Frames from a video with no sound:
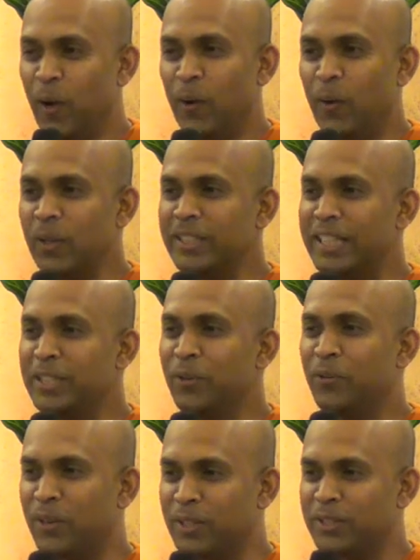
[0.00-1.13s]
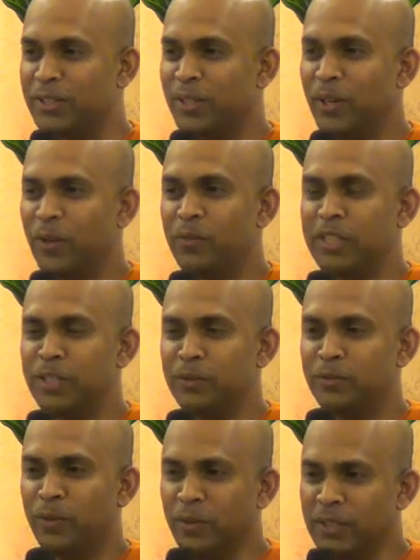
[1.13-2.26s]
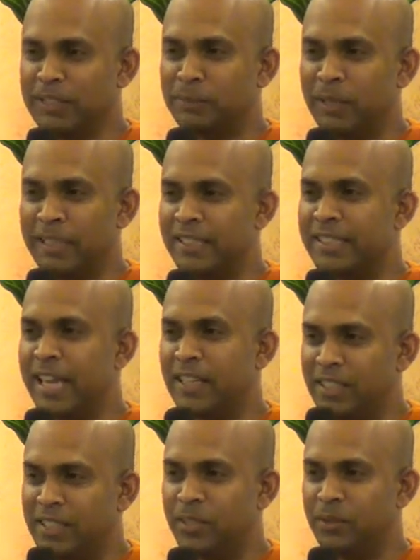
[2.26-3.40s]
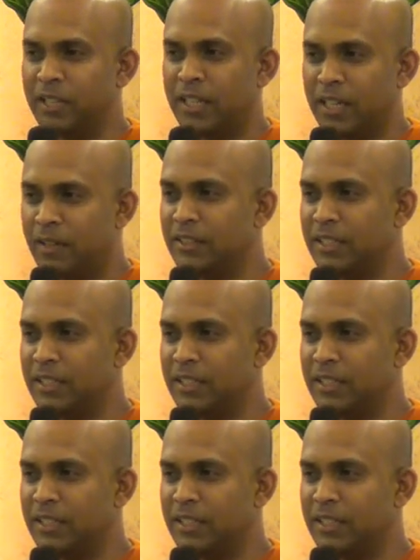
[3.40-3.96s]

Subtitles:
All the other frogs were influenced by this attitude around